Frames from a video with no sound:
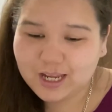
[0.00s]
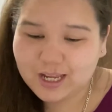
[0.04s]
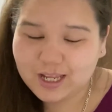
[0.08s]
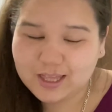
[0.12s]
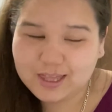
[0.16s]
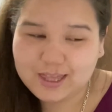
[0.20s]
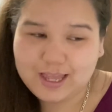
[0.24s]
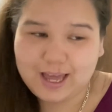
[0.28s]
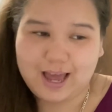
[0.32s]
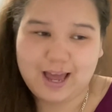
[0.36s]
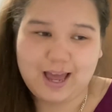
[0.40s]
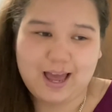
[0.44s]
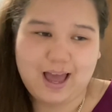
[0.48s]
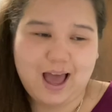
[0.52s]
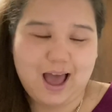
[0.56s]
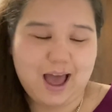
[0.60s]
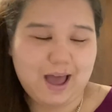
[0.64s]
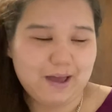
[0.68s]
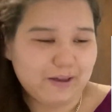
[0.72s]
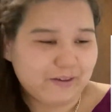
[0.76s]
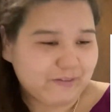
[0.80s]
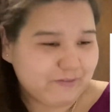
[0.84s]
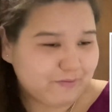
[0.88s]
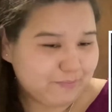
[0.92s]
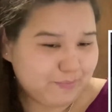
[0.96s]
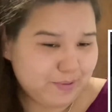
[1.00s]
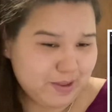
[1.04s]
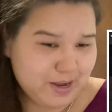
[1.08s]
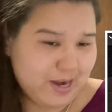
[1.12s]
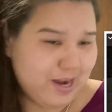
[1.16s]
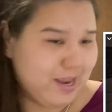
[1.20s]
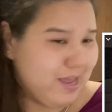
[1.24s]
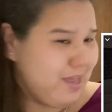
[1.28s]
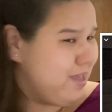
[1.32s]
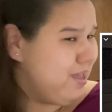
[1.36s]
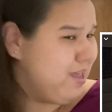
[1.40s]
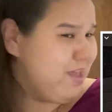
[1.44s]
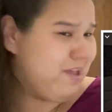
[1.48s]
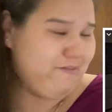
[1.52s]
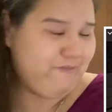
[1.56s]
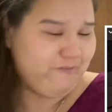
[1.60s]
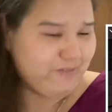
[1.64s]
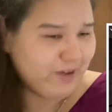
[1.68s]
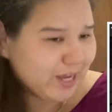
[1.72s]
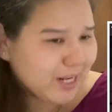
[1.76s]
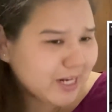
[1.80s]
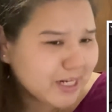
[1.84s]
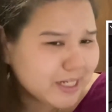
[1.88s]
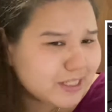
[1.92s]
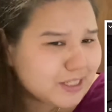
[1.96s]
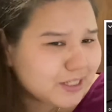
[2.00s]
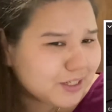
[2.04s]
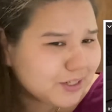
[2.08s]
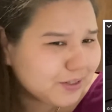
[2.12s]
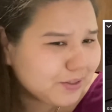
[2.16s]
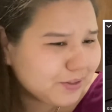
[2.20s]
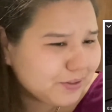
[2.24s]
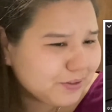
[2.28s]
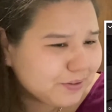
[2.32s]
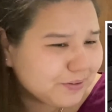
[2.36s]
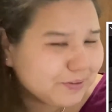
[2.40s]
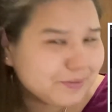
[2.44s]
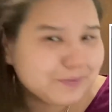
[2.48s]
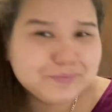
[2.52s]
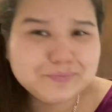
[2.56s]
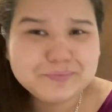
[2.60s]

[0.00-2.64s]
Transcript: that I've been invited to?